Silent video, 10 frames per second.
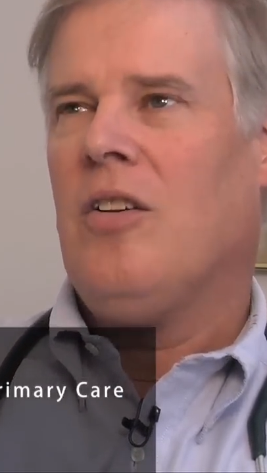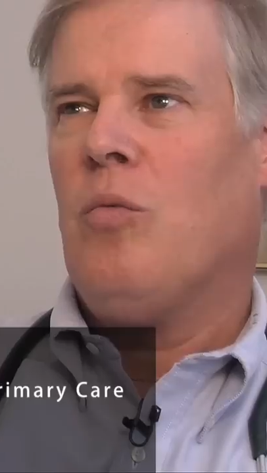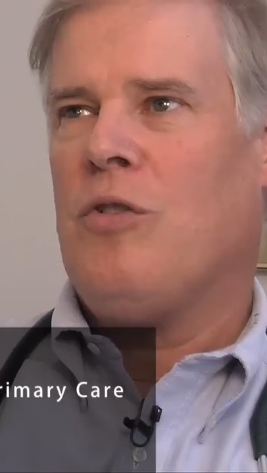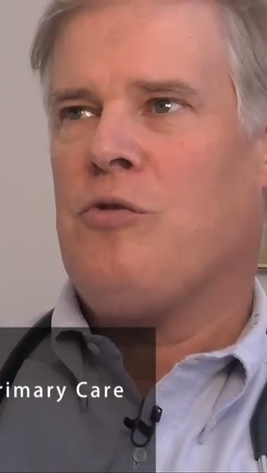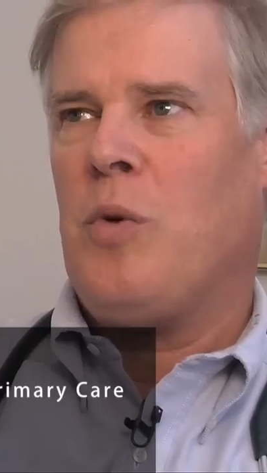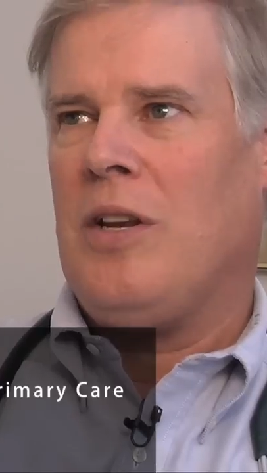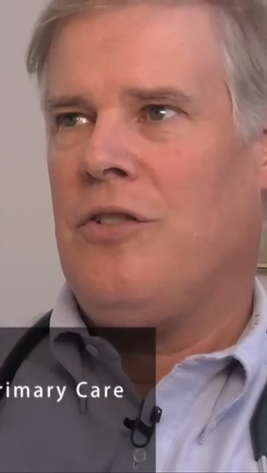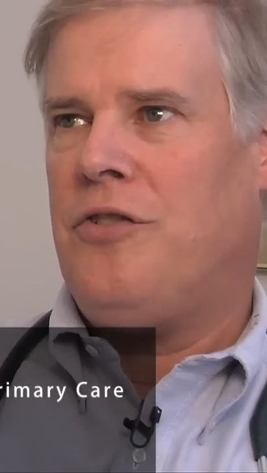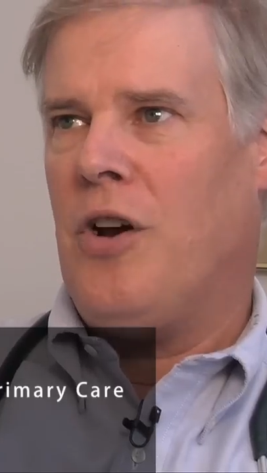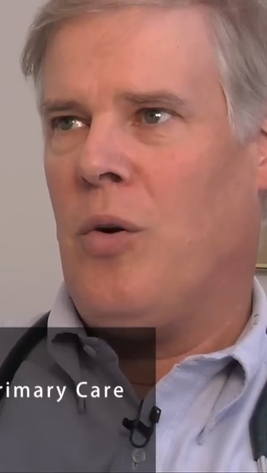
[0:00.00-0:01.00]
which we
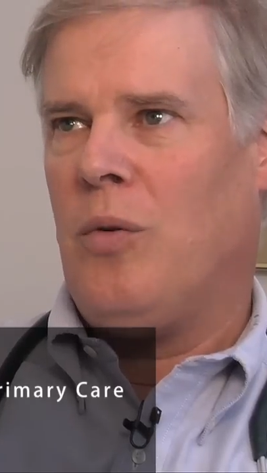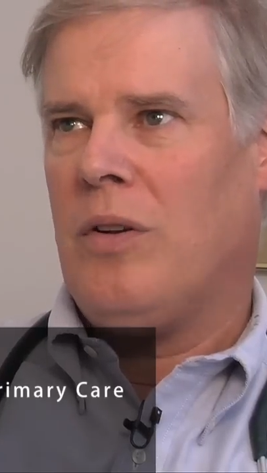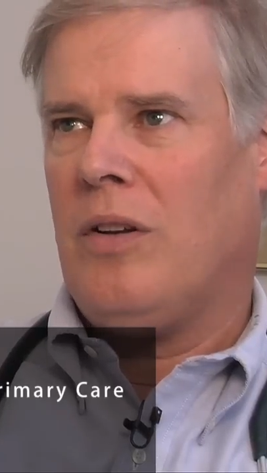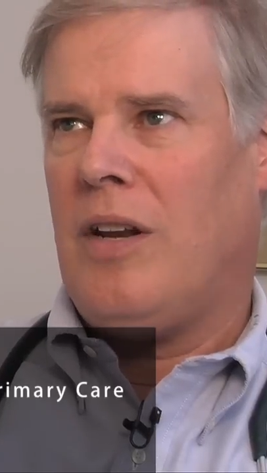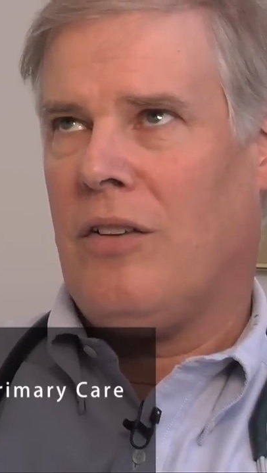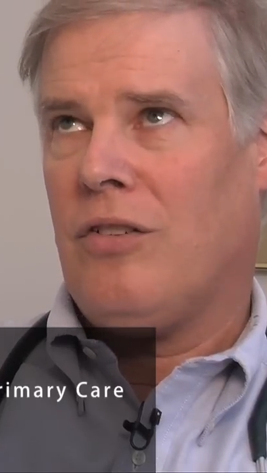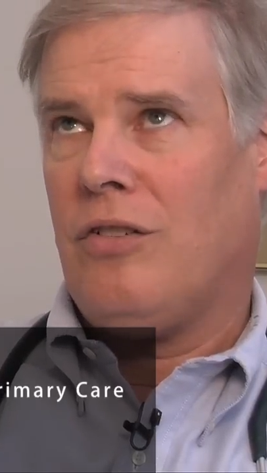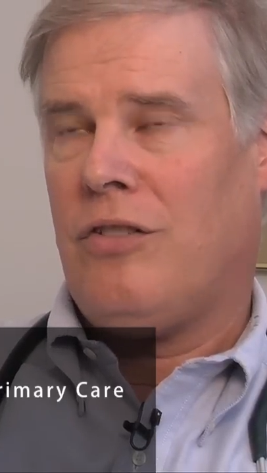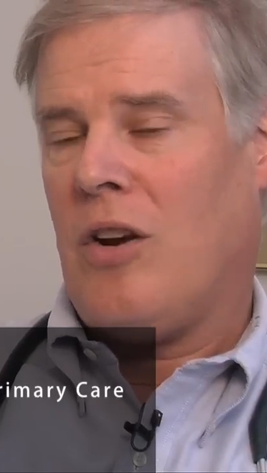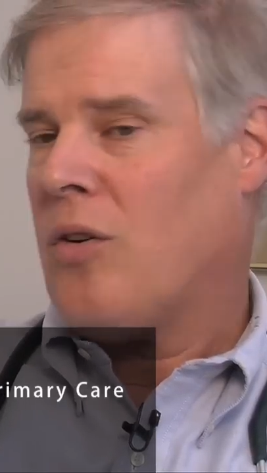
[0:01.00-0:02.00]
don't
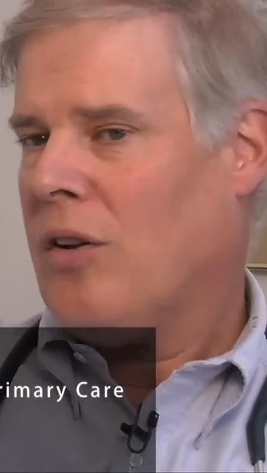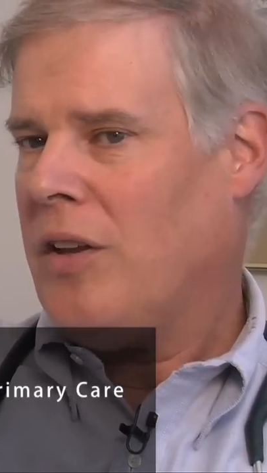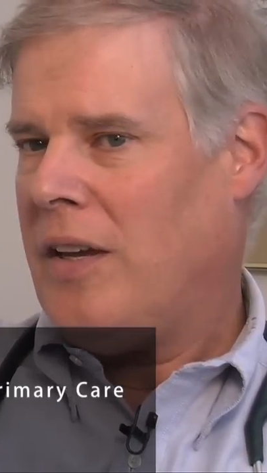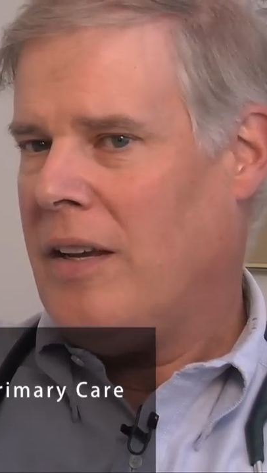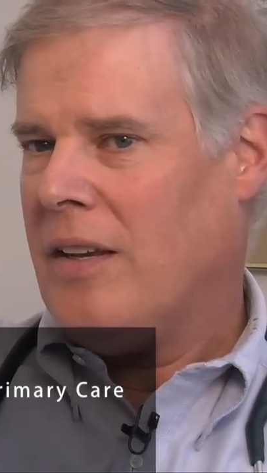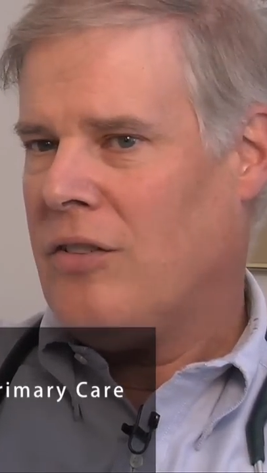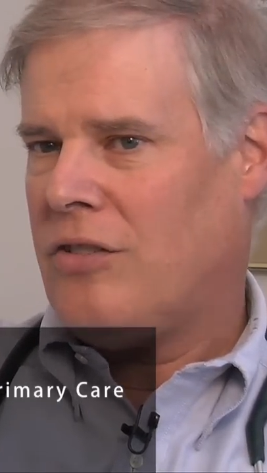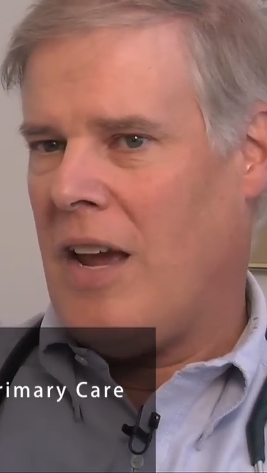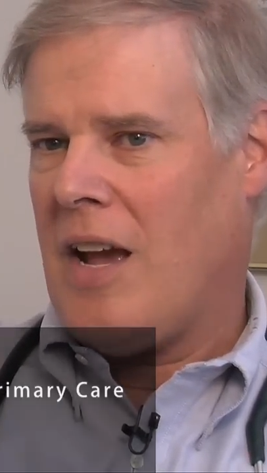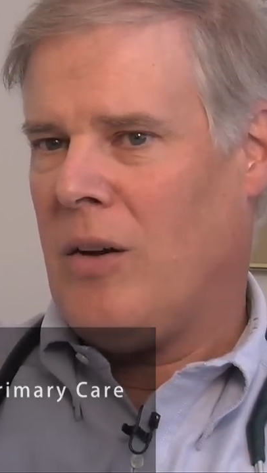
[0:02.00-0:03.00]
necessarily
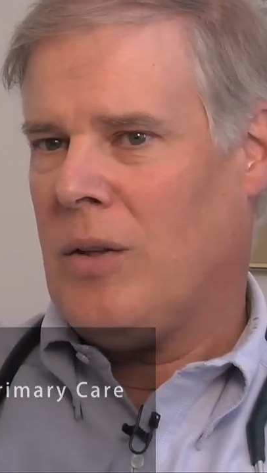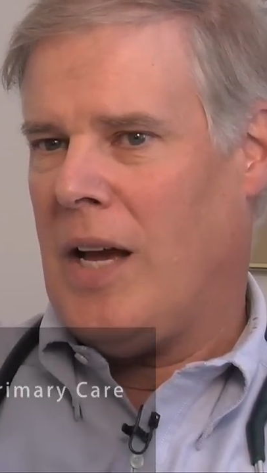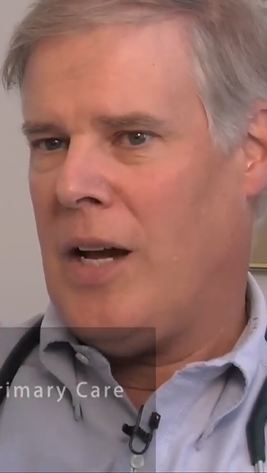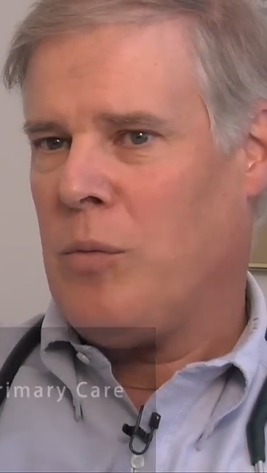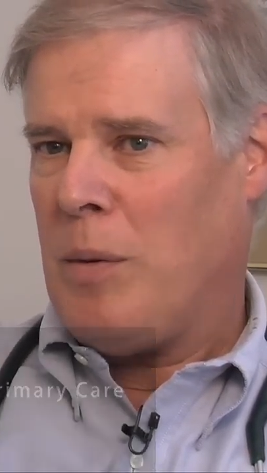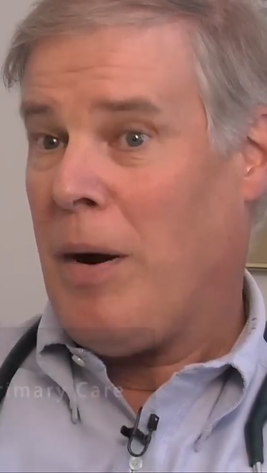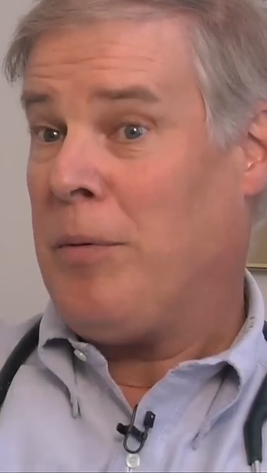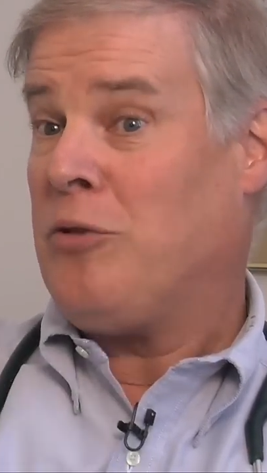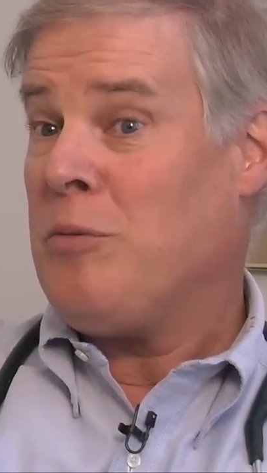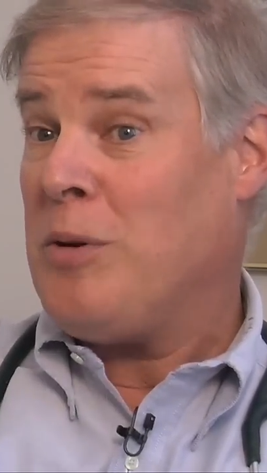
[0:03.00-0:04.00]
say out loud, we
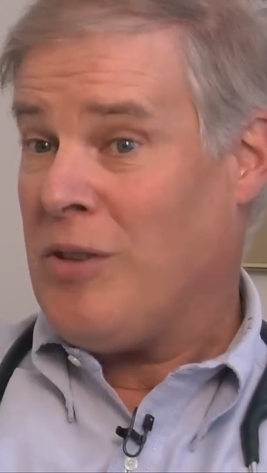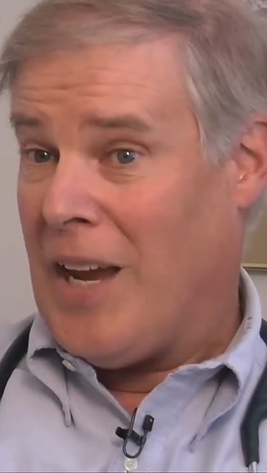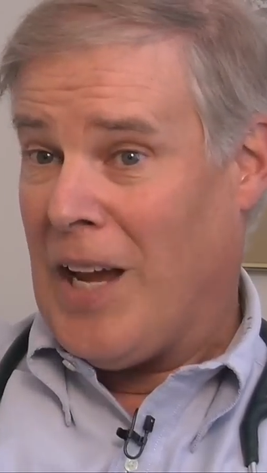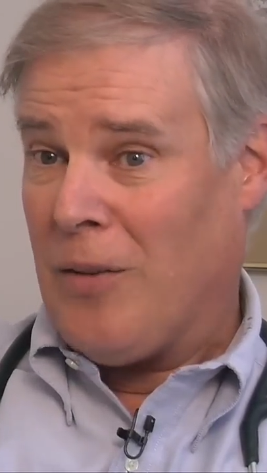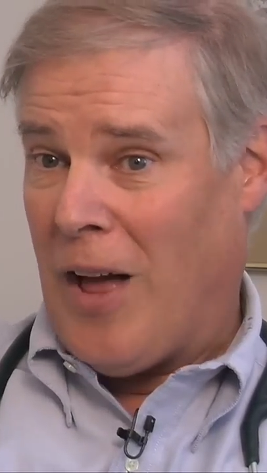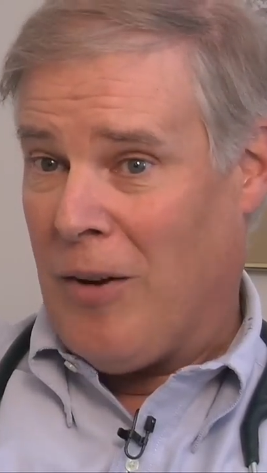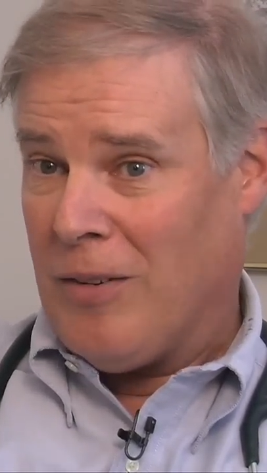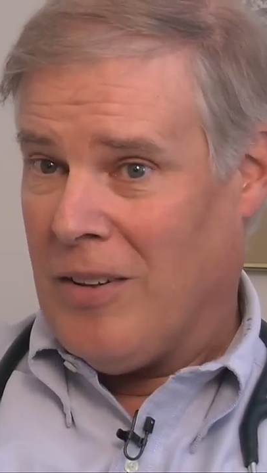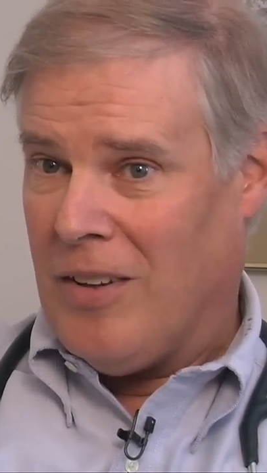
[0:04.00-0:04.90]
probably should be saying out loud.